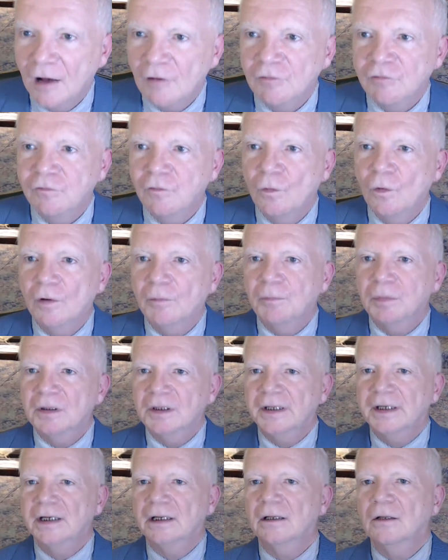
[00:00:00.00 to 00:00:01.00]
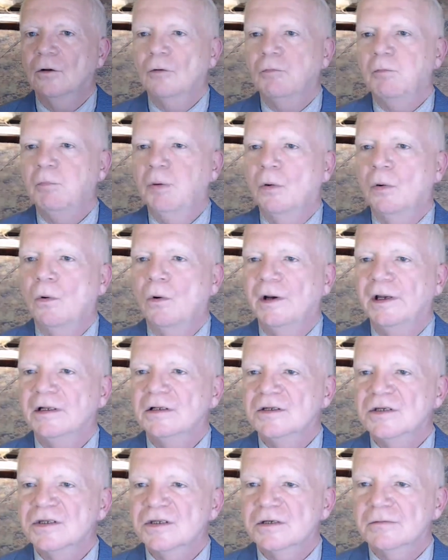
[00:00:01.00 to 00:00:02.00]
for political
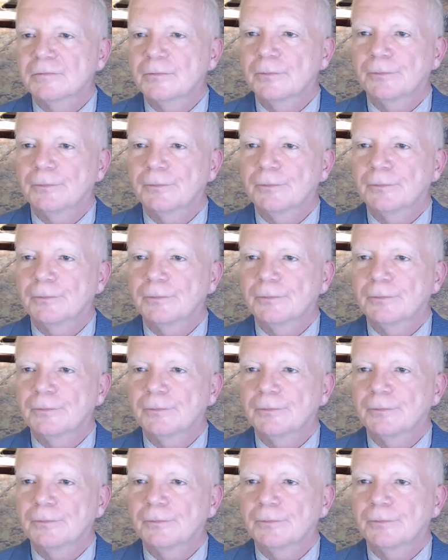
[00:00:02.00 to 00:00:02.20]
points.